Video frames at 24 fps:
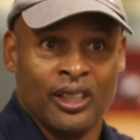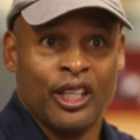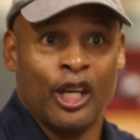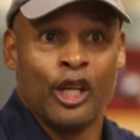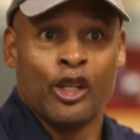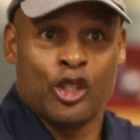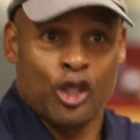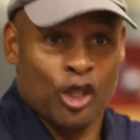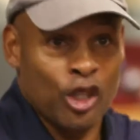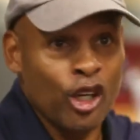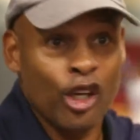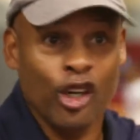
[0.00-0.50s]

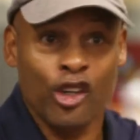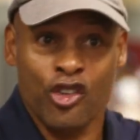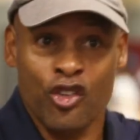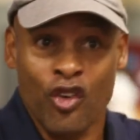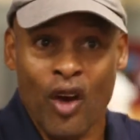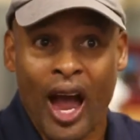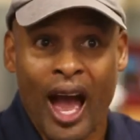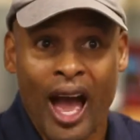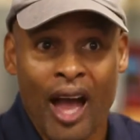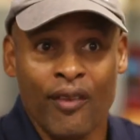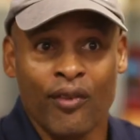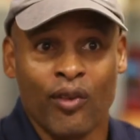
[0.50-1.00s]
and to your
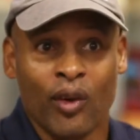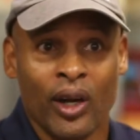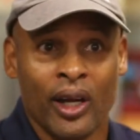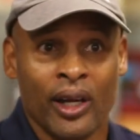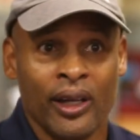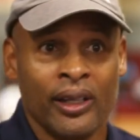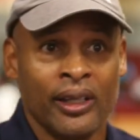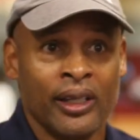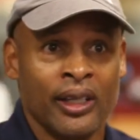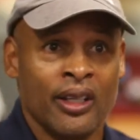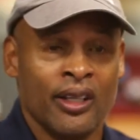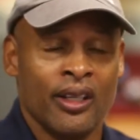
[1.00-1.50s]

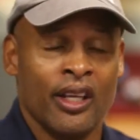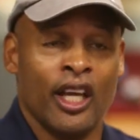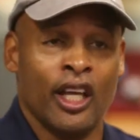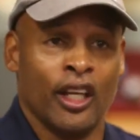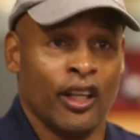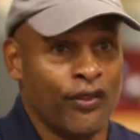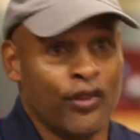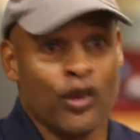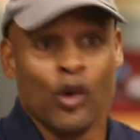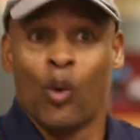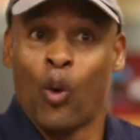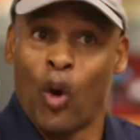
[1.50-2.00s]
driveway,
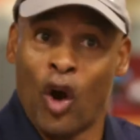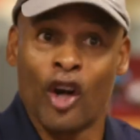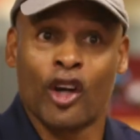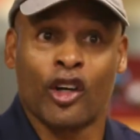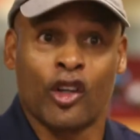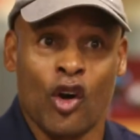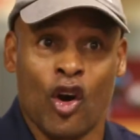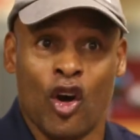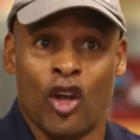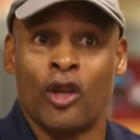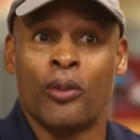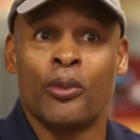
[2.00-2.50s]
and if you
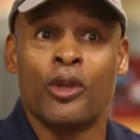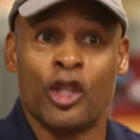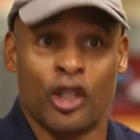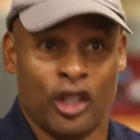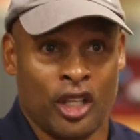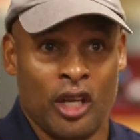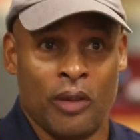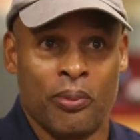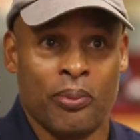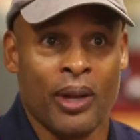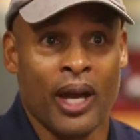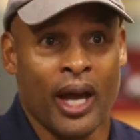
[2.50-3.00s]
work on them, you'll
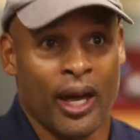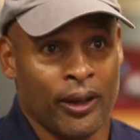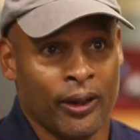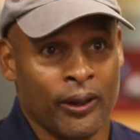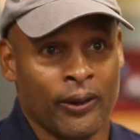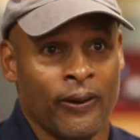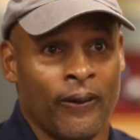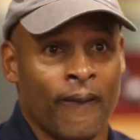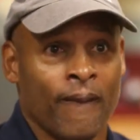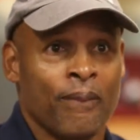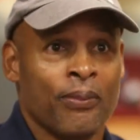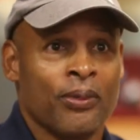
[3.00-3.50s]
get
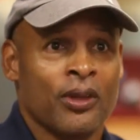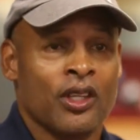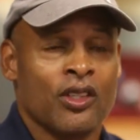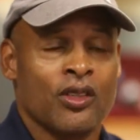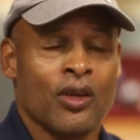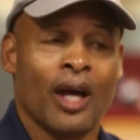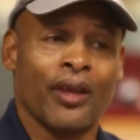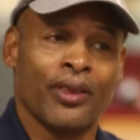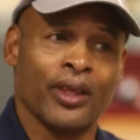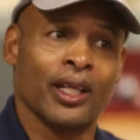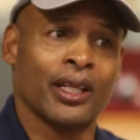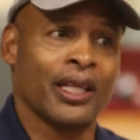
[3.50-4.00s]
better.
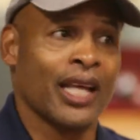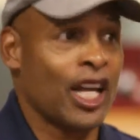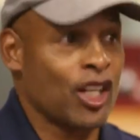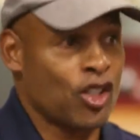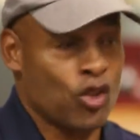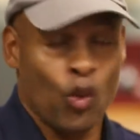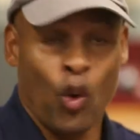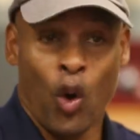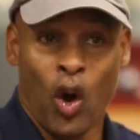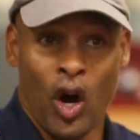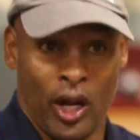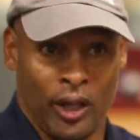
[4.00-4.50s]
So I think
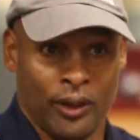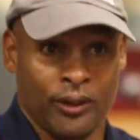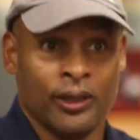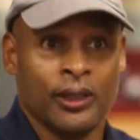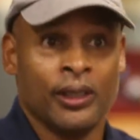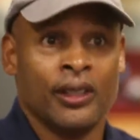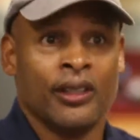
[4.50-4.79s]
that's one,